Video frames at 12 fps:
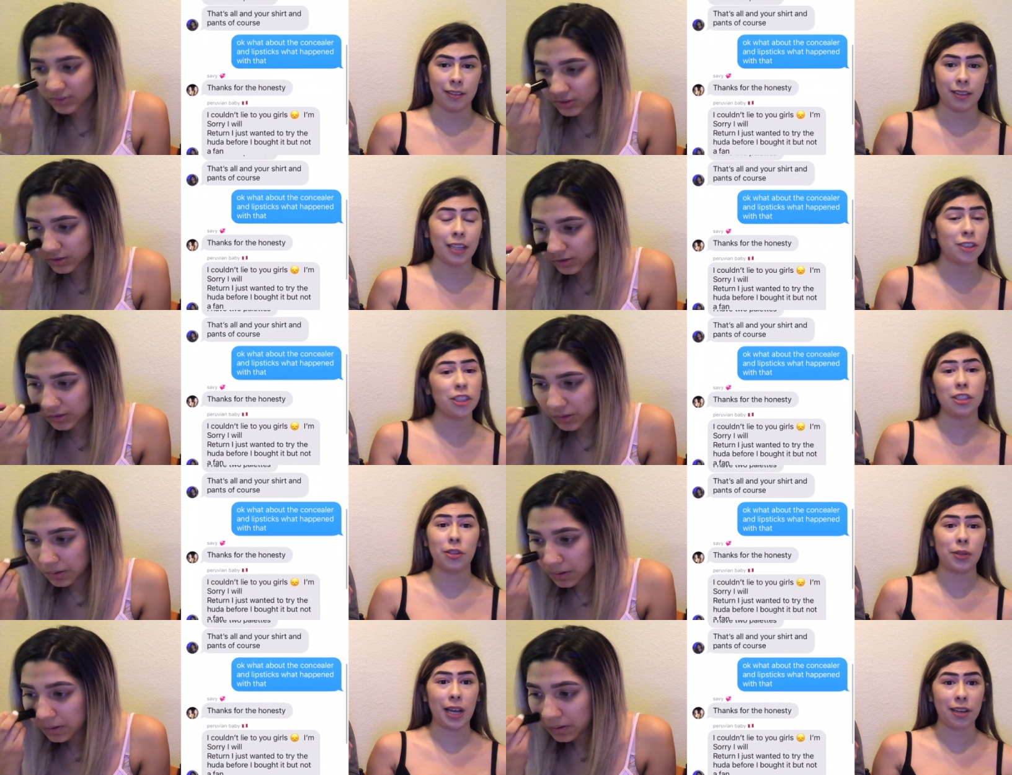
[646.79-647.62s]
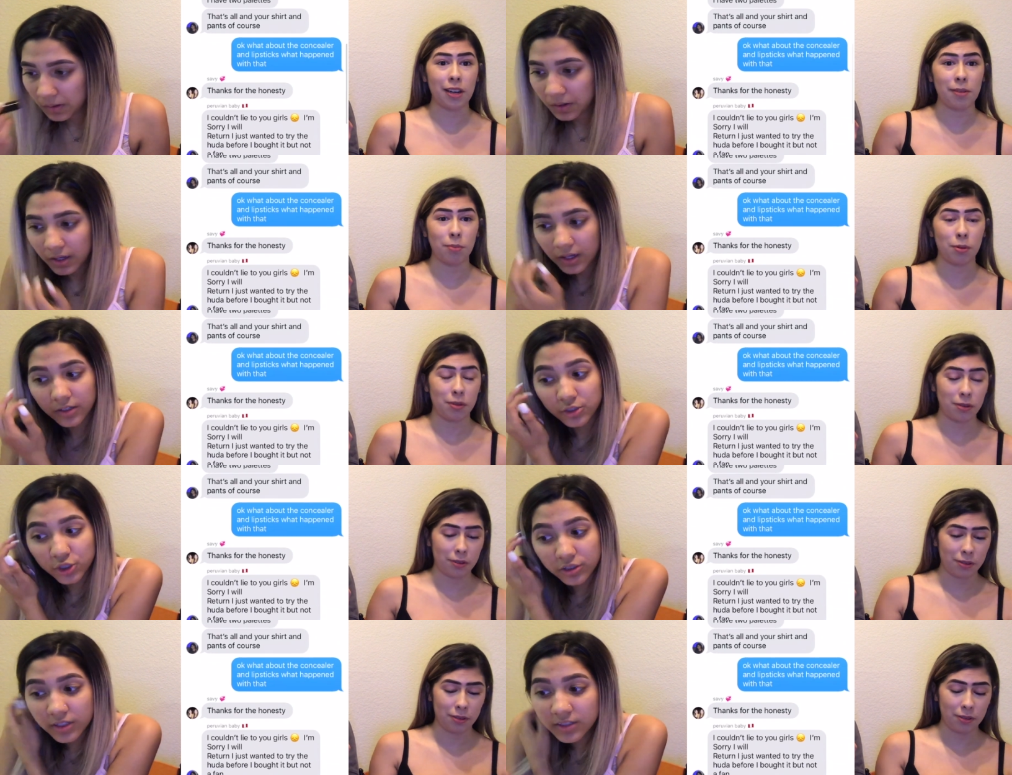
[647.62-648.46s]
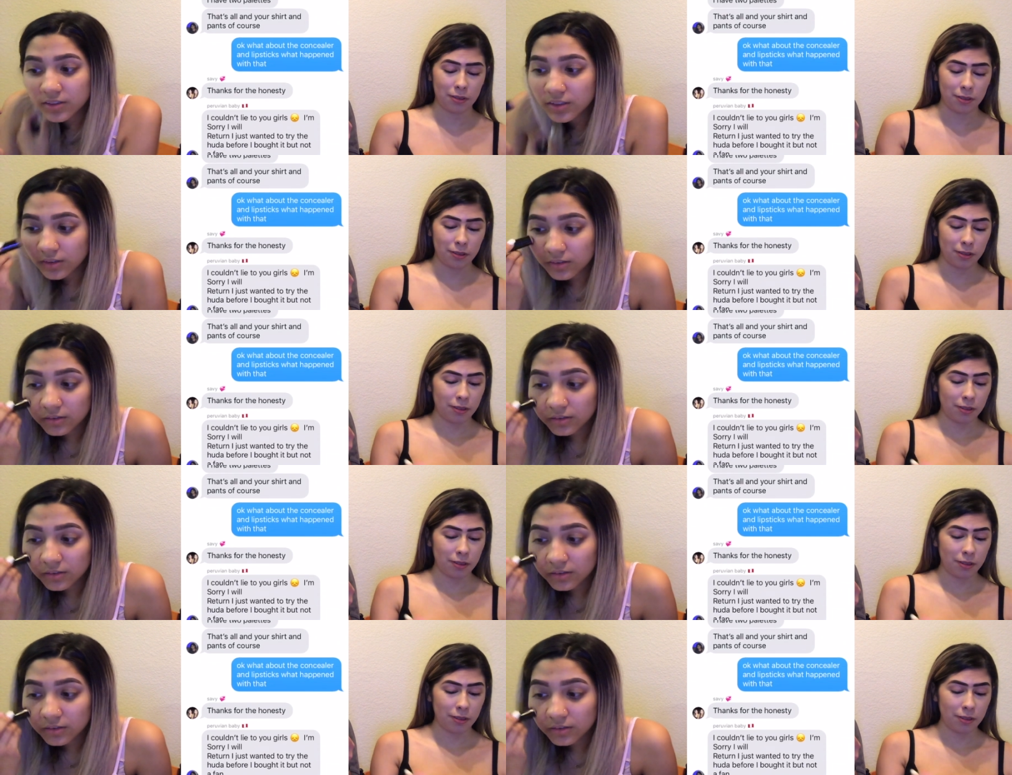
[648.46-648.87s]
Speaker 1: That shit don't add up. Sure doesn't.